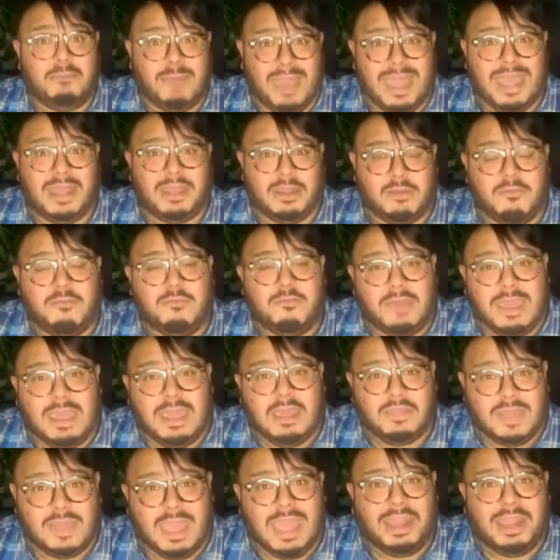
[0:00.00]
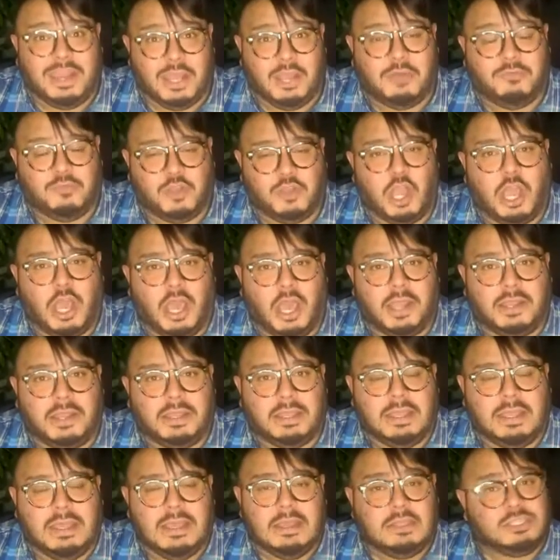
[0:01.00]
a man of faith and of God.
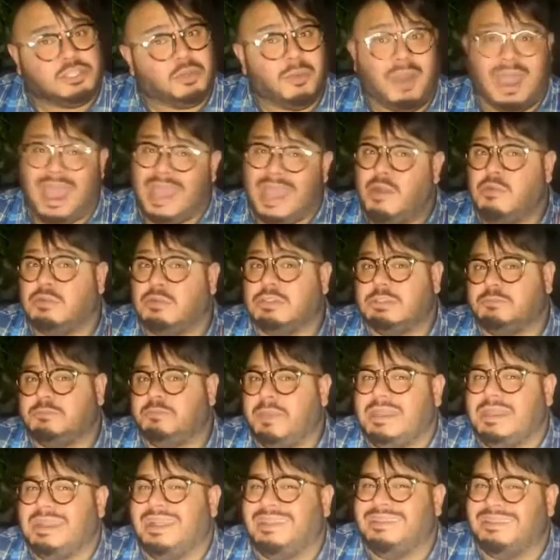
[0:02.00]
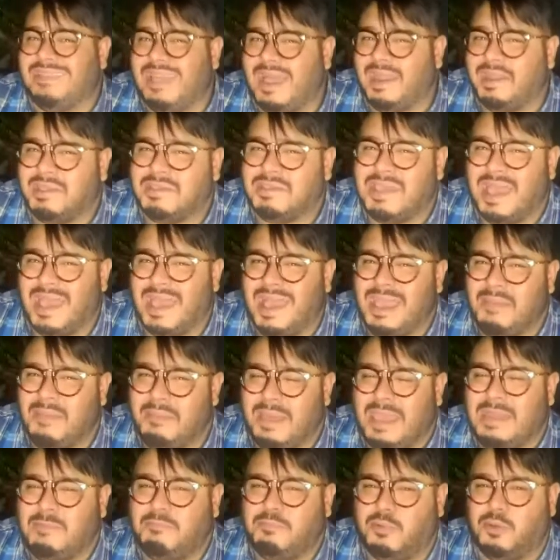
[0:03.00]
So I don't spend a lot of
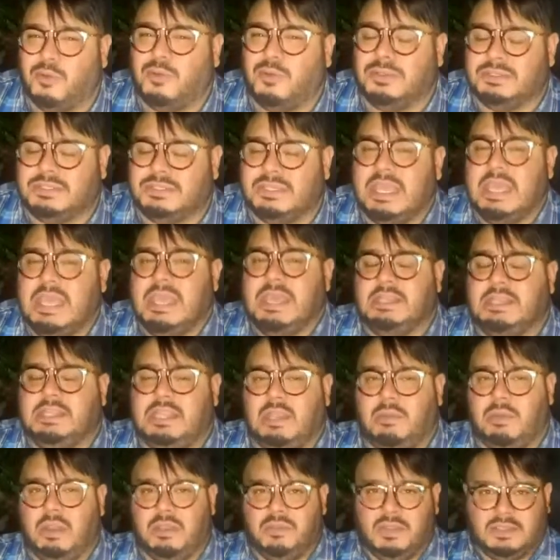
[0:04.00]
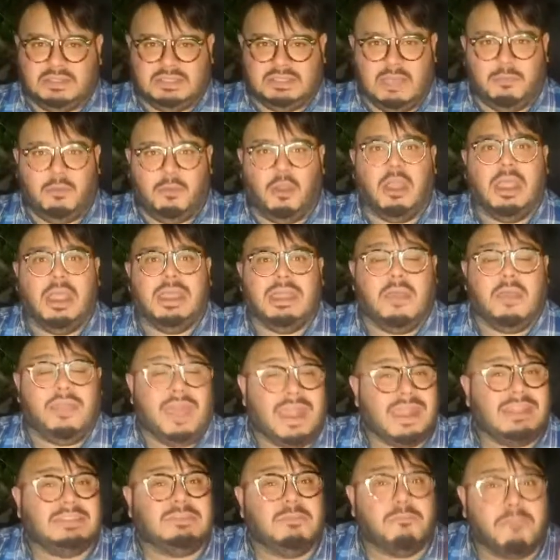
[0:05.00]
time at pools during the summer. Now,
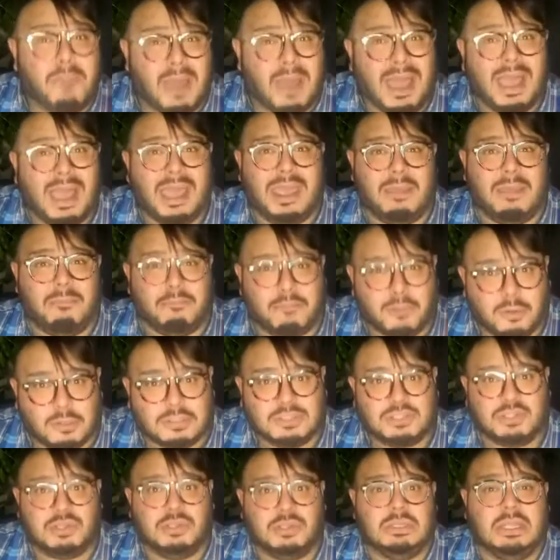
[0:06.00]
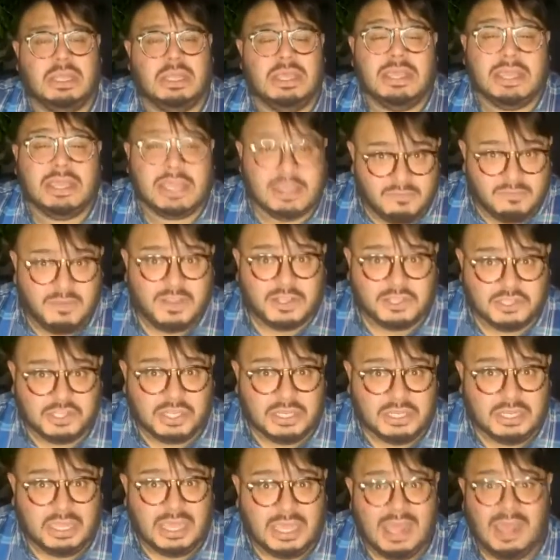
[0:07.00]
that is my personal
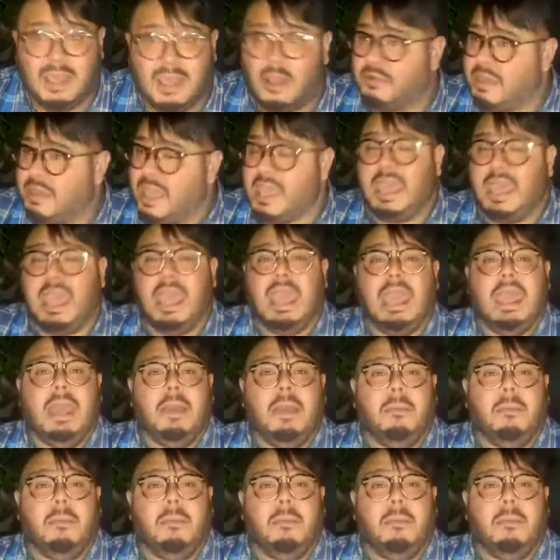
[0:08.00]
conviction, okay?